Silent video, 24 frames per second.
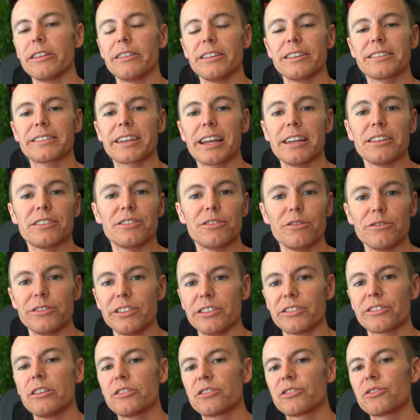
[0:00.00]
In this case,
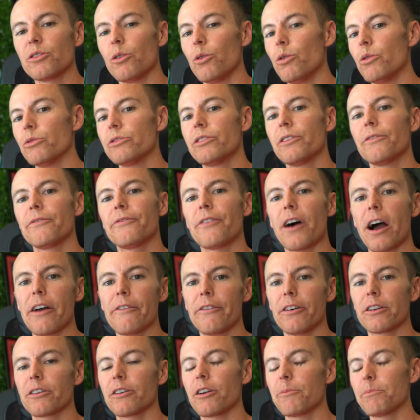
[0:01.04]
Susie's sold
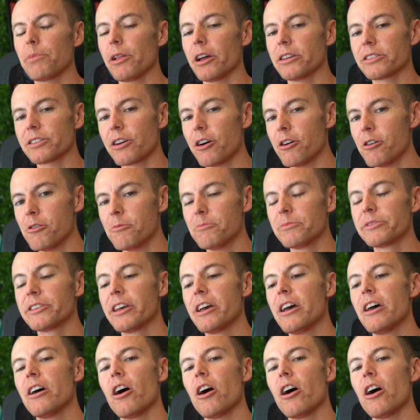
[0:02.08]
500 plus homes.